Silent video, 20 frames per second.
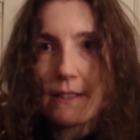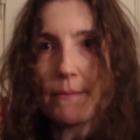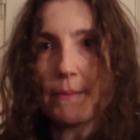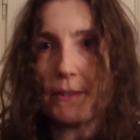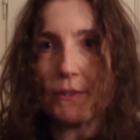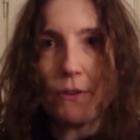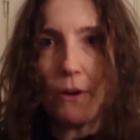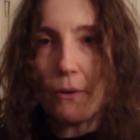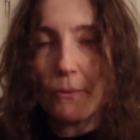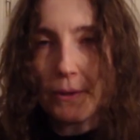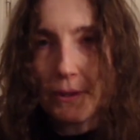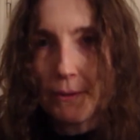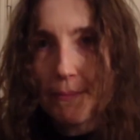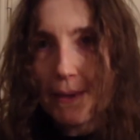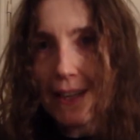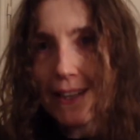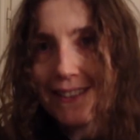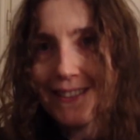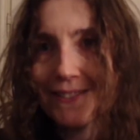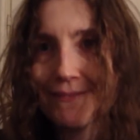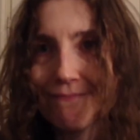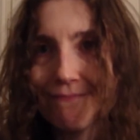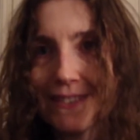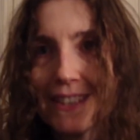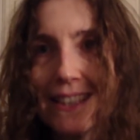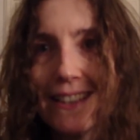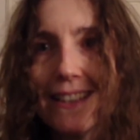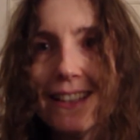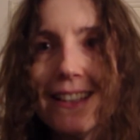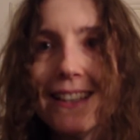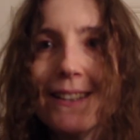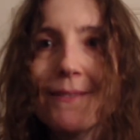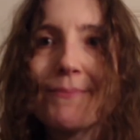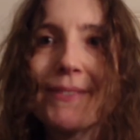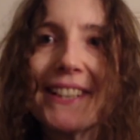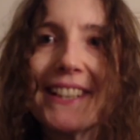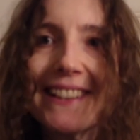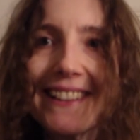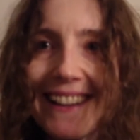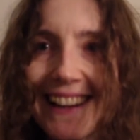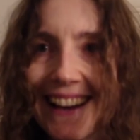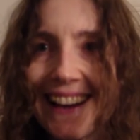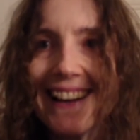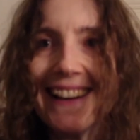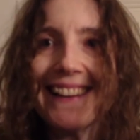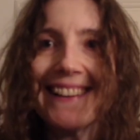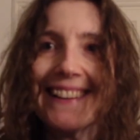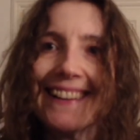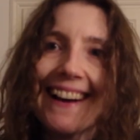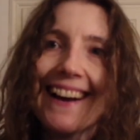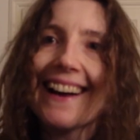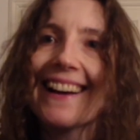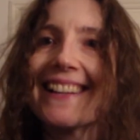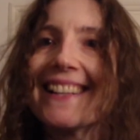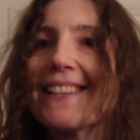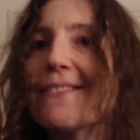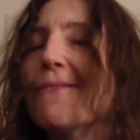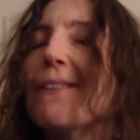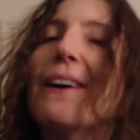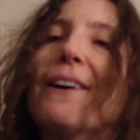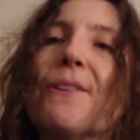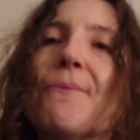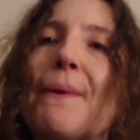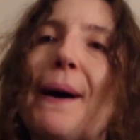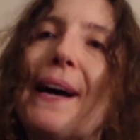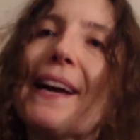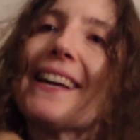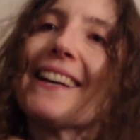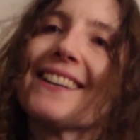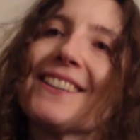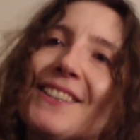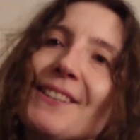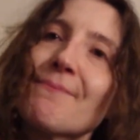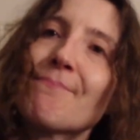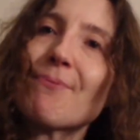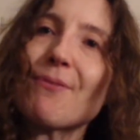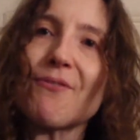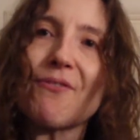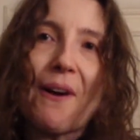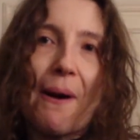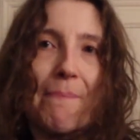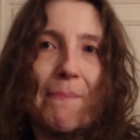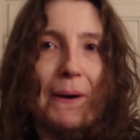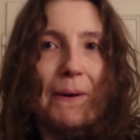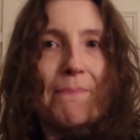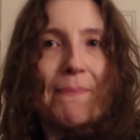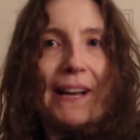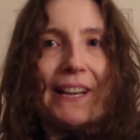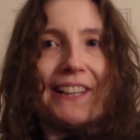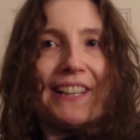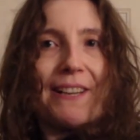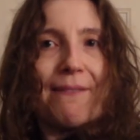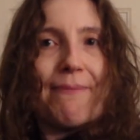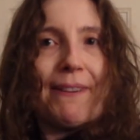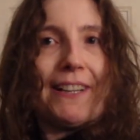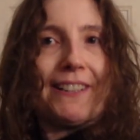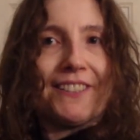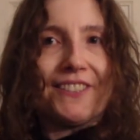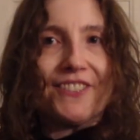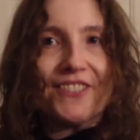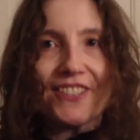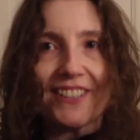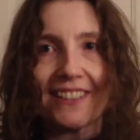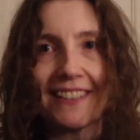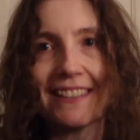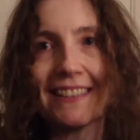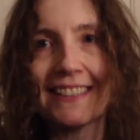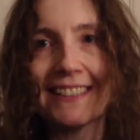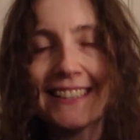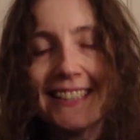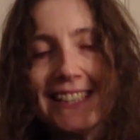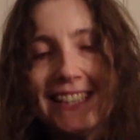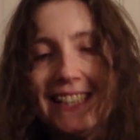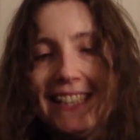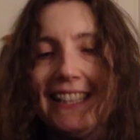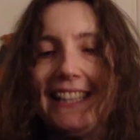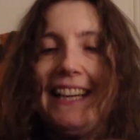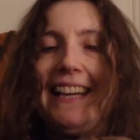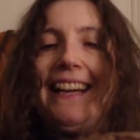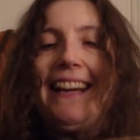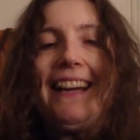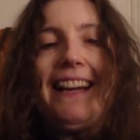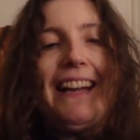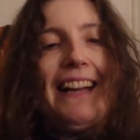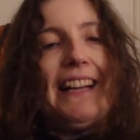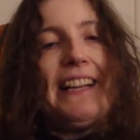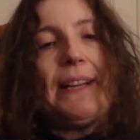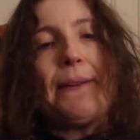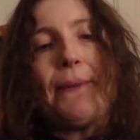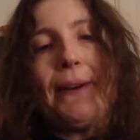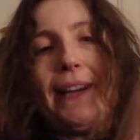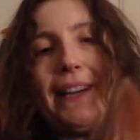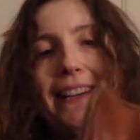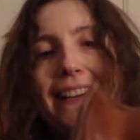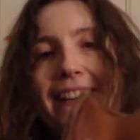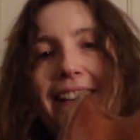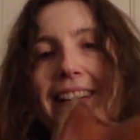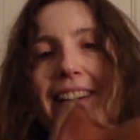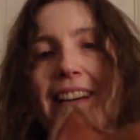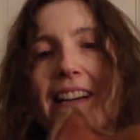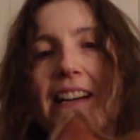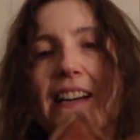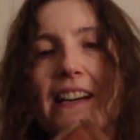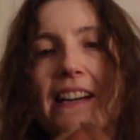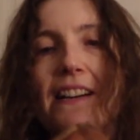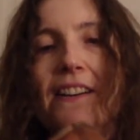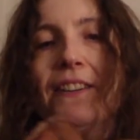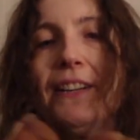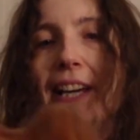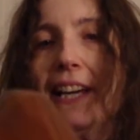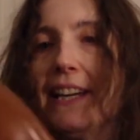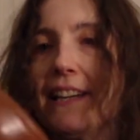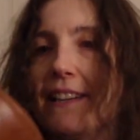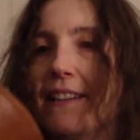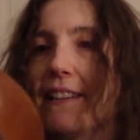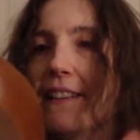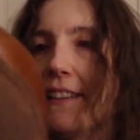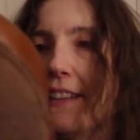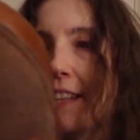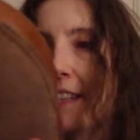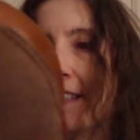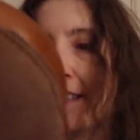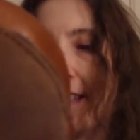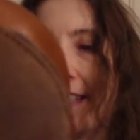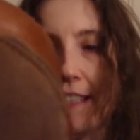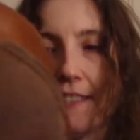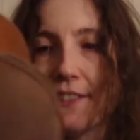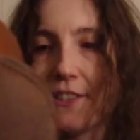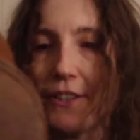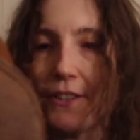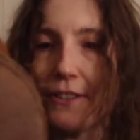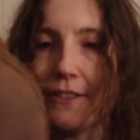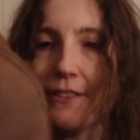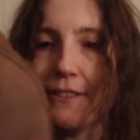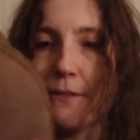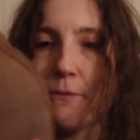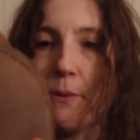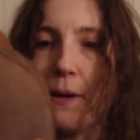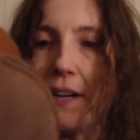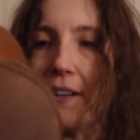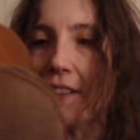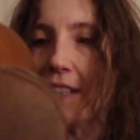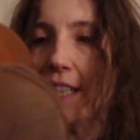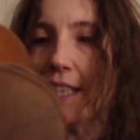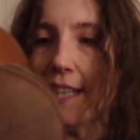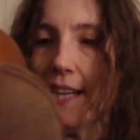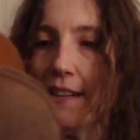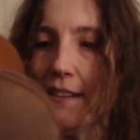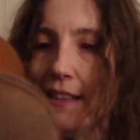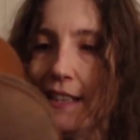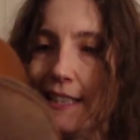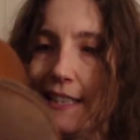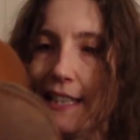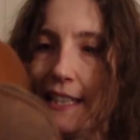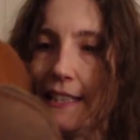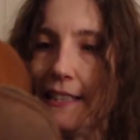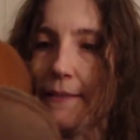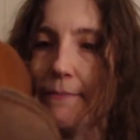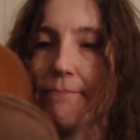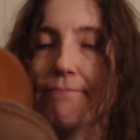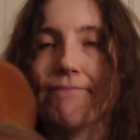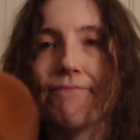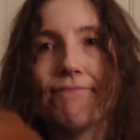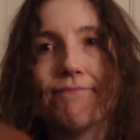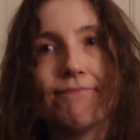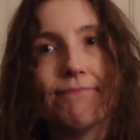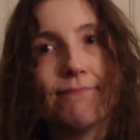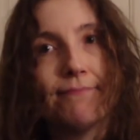something's wrong with me. But I hide it well by a good proper ballet posture. Anyway, okay, that's your wear and tear addendum.